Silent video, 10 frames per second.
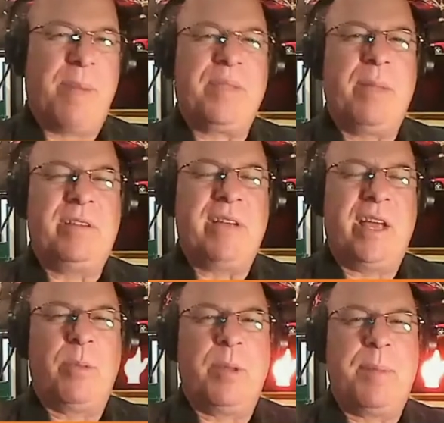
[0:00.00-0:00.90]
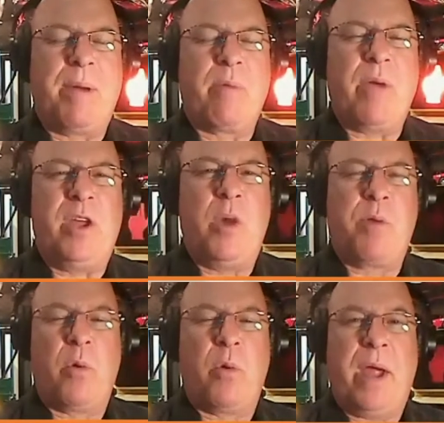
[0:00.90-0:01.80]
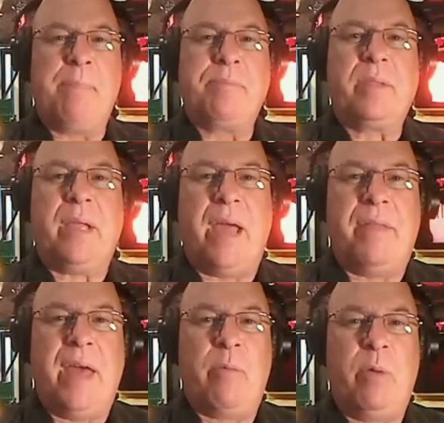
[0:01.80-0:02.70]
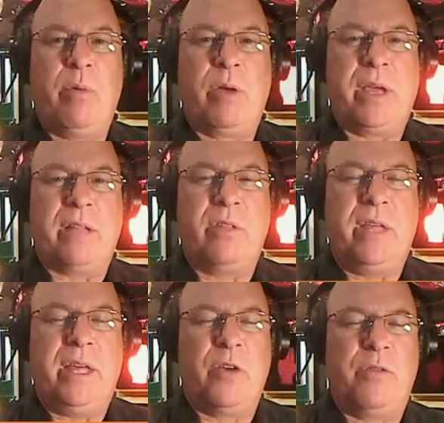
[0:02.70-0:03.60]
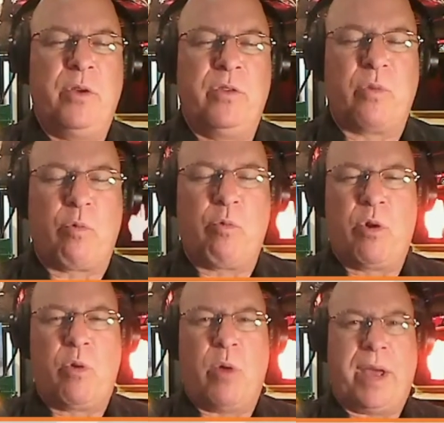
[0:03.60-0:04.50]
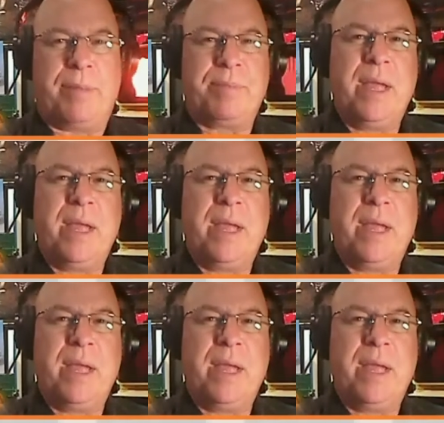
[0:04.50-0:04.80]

So let me tell you a little bit about my radio program, and then we will get to the interviews real quick.